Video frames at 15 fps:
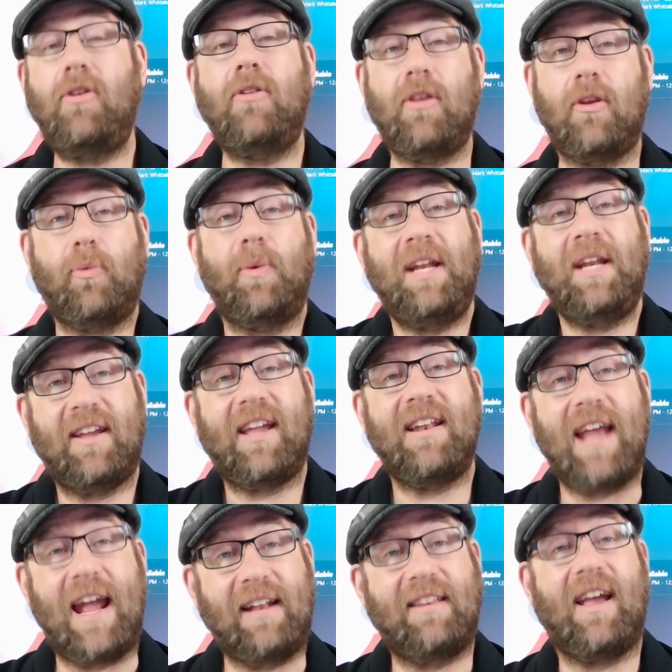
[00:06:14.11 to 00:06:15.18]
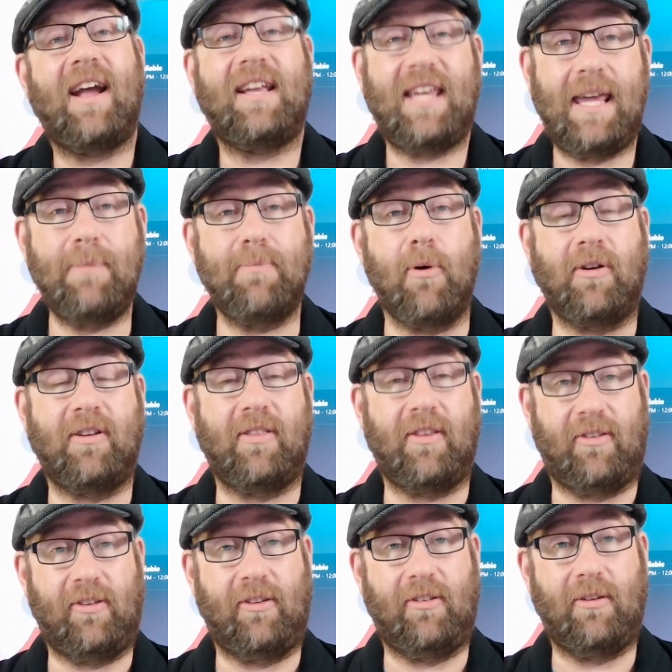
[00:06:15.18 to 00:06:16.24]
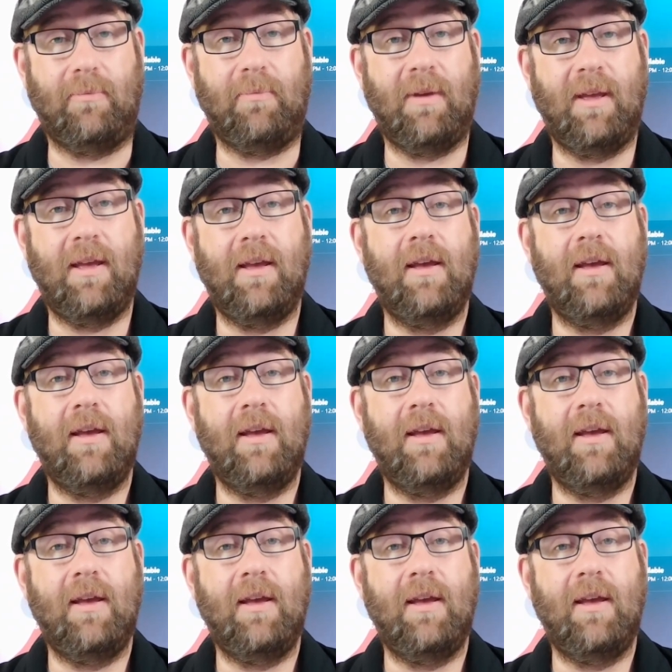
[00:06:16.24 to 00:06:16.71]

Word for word: To do this, we need to connect a keyboard to the system.